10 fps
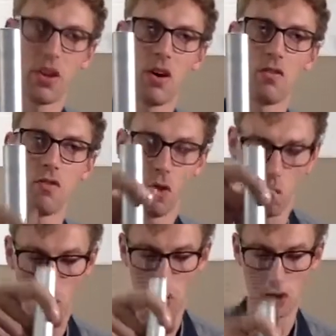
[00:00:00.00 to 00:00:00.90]

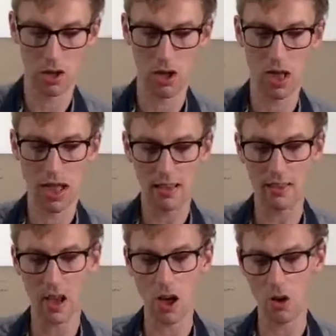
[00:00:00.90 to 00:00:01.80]
fork.
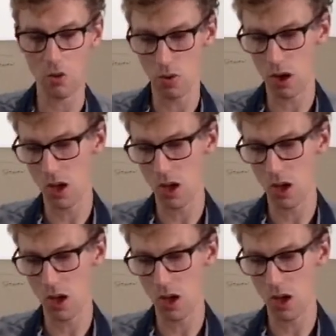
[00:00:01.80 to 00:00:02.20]
So